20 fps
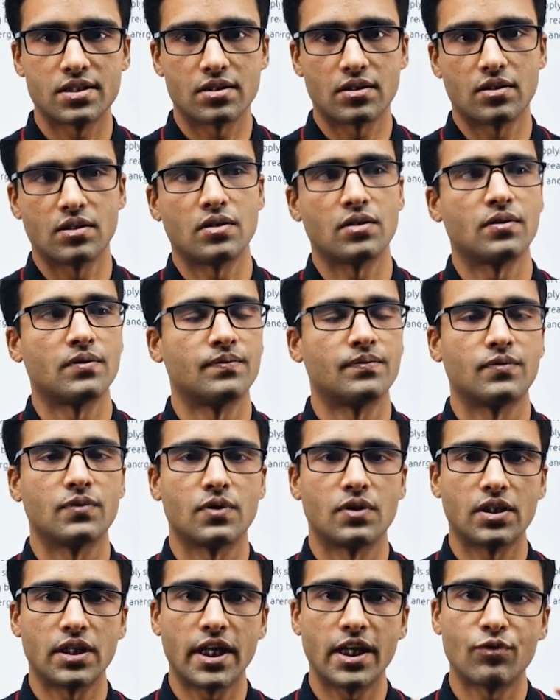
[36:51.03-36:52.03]

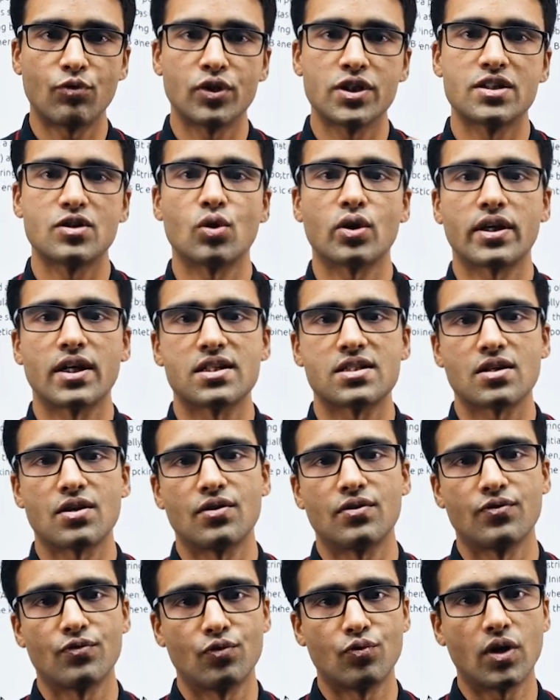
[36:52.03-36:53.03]
at which location,
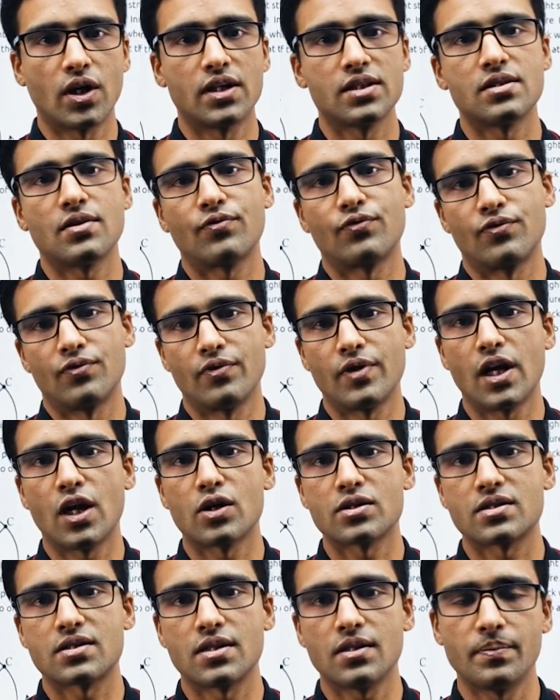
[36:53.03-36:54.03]
what is the
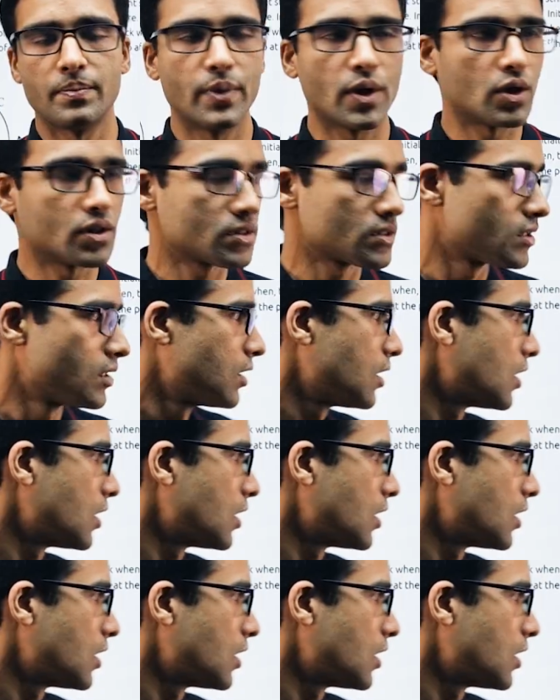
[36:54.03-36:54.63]
velocity, because